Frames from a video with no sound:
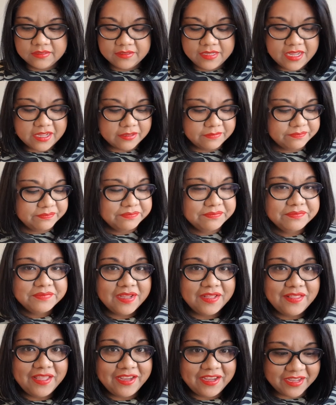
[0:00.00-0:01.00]
Yeah,
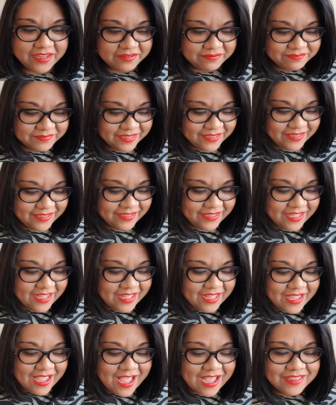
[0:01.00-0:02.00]
I like it.
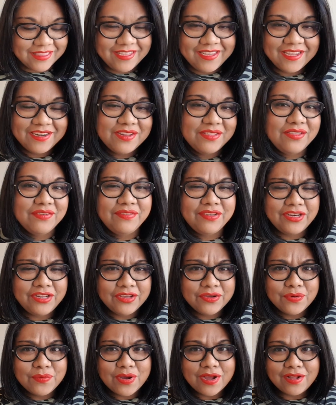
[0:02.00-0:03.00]
At the end of the
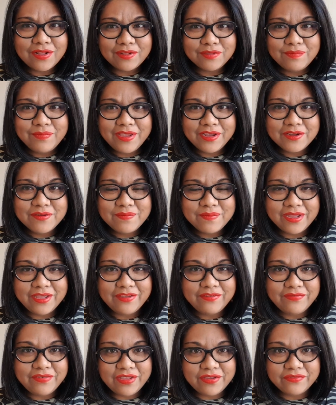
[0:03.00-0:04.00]
video, I'll pick my
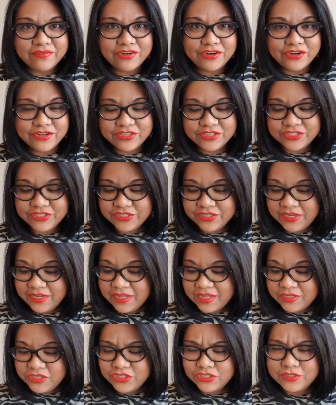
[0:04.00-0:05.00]
favorite
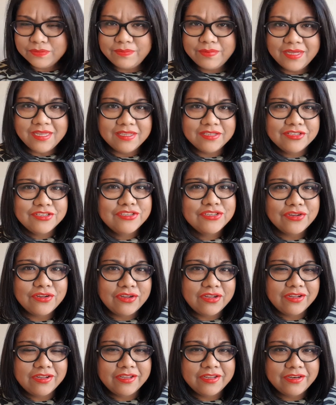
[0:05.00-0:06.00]
just based
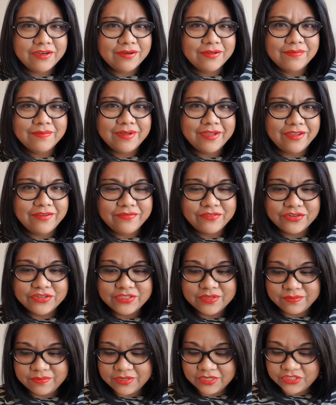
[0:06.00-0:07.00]
on my
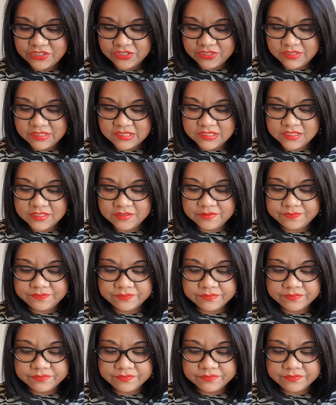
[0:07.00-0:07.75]
first impressions.